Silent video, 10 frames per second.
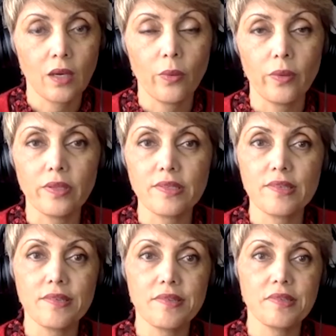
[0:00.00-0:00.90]
Well,
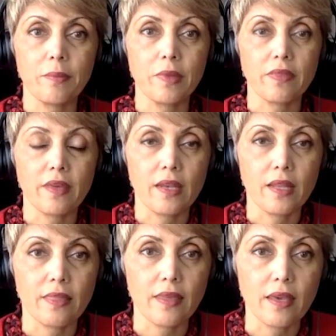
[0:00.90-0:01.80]
this is something
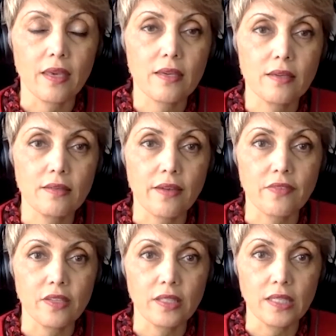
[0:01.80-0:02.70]
that I think
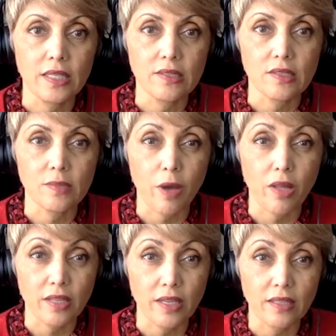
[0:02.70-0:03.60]
definitely needs a
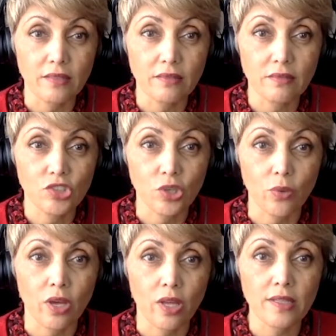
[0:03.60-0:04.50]
spotlight
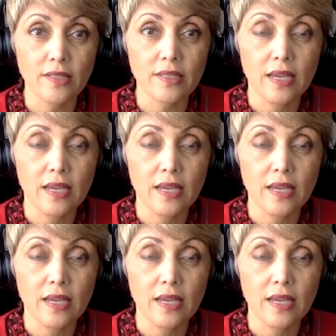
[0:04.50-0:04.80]
shown on it.